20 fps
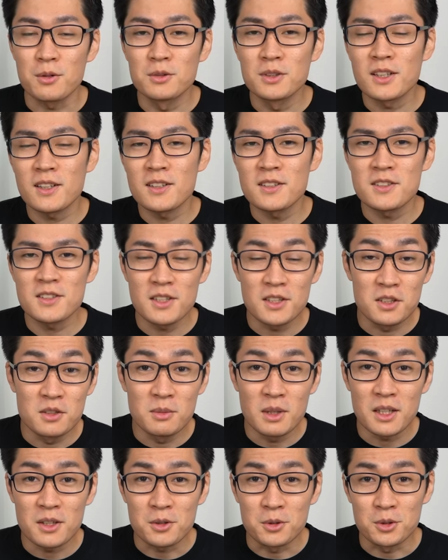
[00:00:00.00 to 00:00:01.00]
I was able to
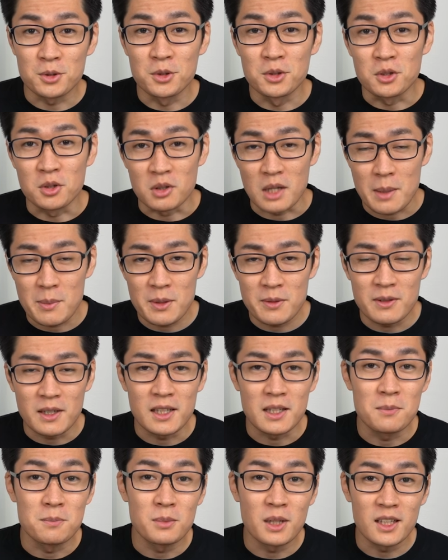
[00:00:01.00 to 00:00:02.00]
successfully make a do re
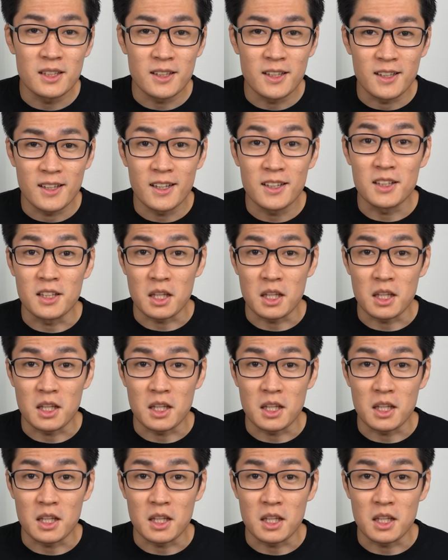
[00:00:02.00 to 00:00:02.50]
mi fa inverter.